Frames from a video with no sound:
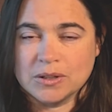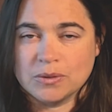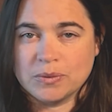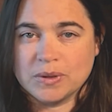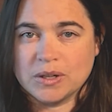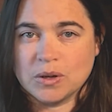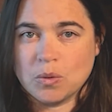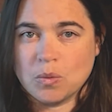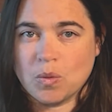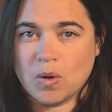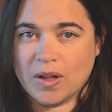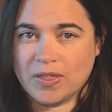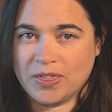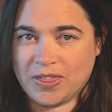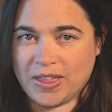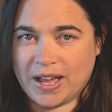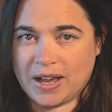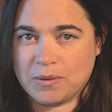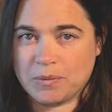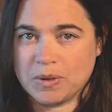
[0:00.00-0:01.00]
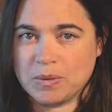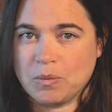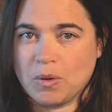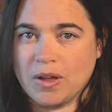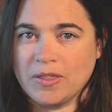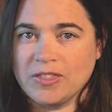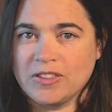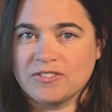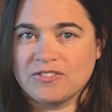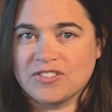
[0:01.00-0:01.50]
We don't want that. We
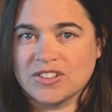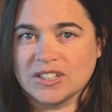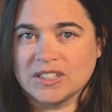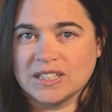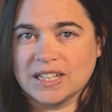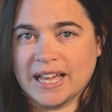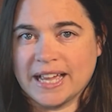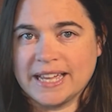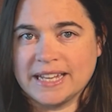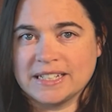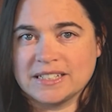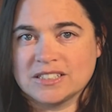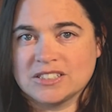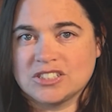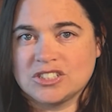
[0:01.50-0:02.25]
want the fill light